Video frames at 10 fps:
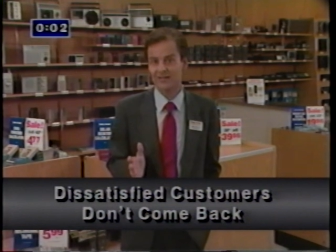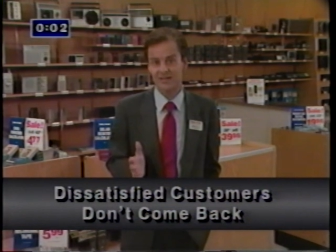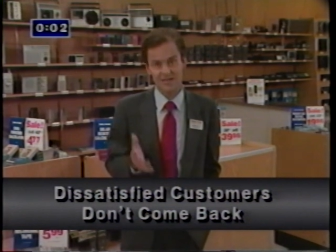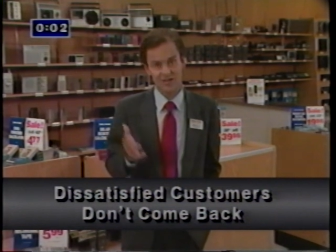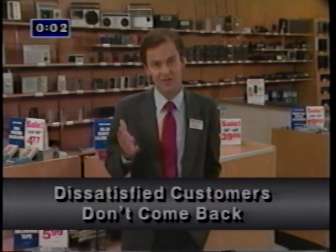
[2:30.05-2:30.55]

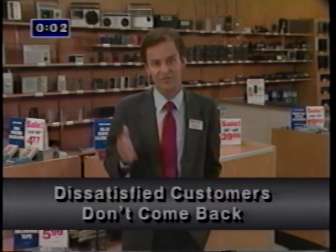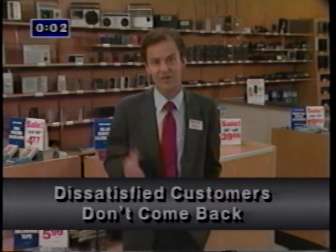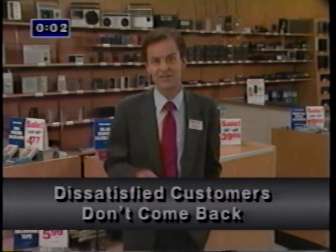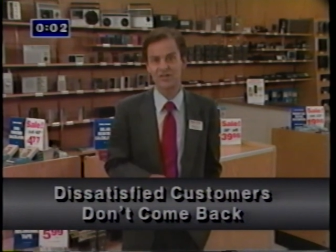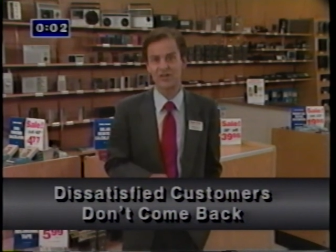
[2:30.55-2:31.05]
and they tell their
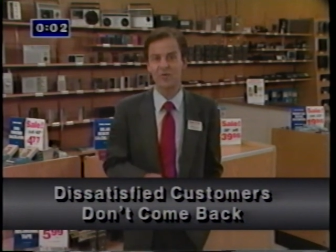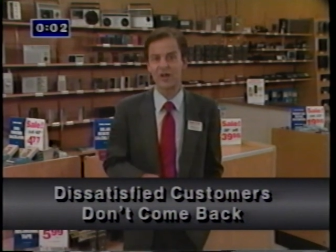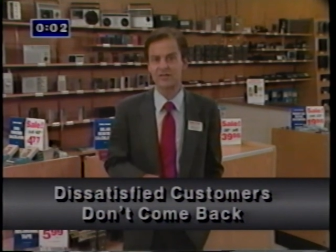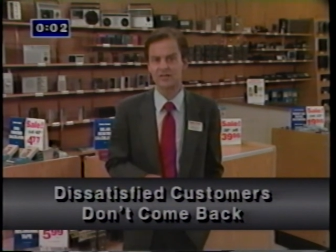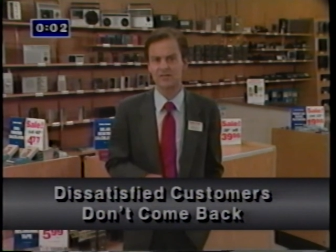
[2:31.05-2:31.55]
friends and
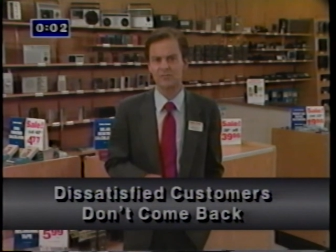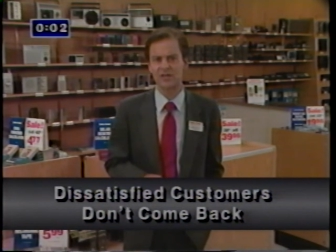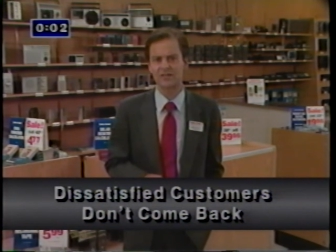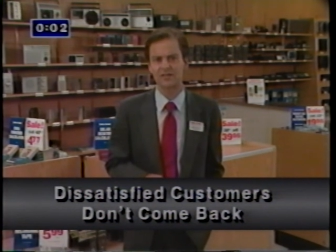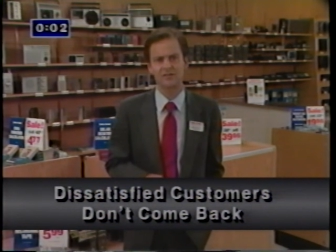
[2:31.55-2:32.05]
acquaintances
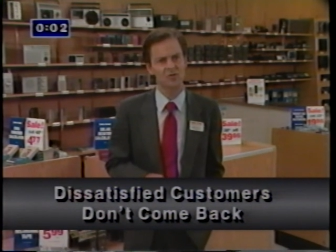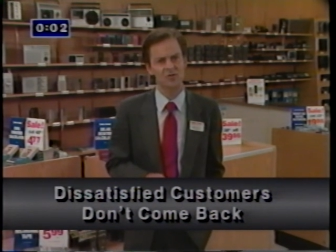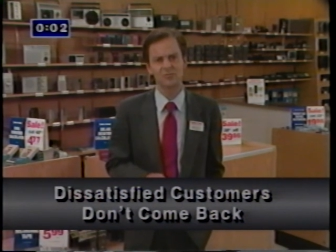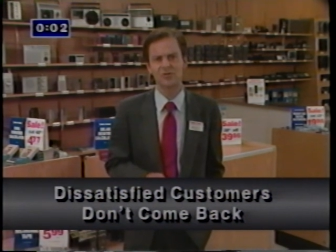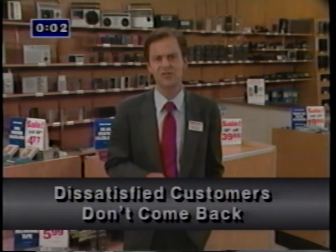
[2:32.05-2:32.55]
about their
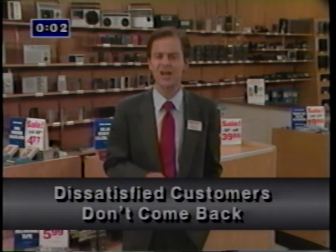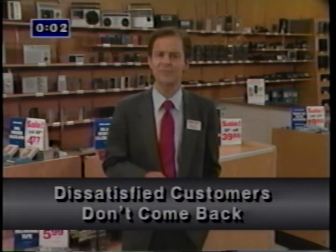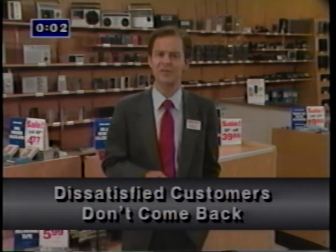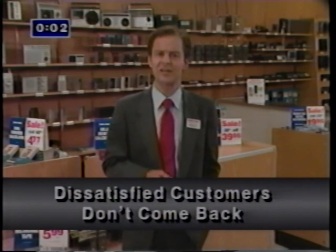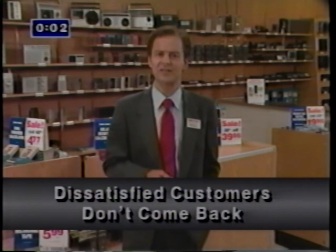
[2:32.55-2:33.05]
horrible
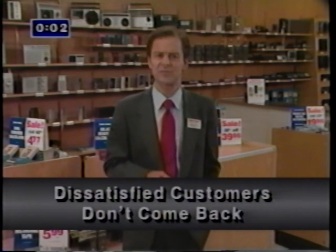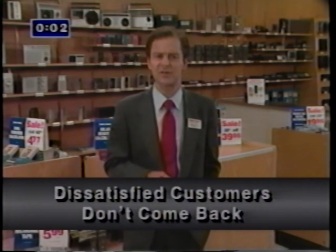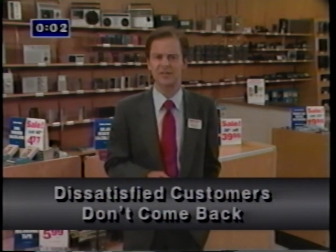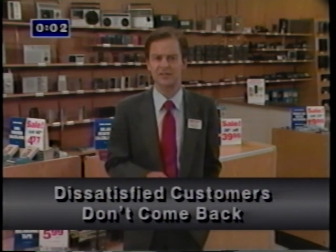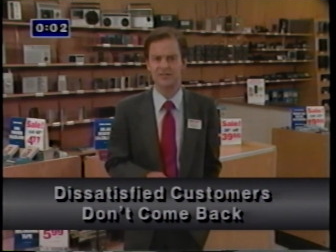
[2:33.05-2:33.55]
shopping
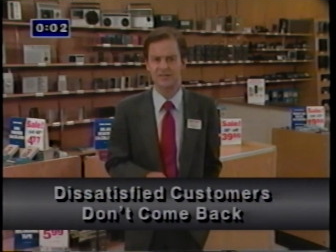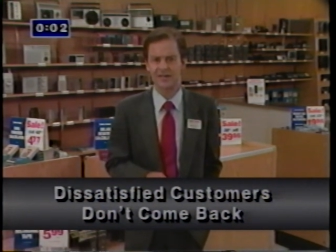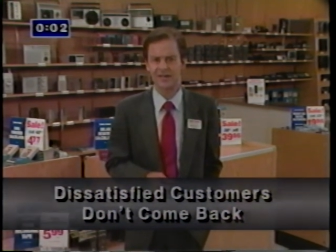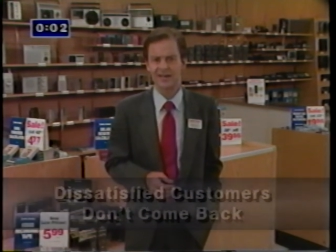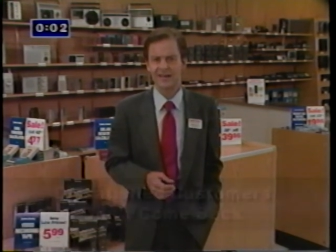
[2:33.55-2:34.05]
experiences.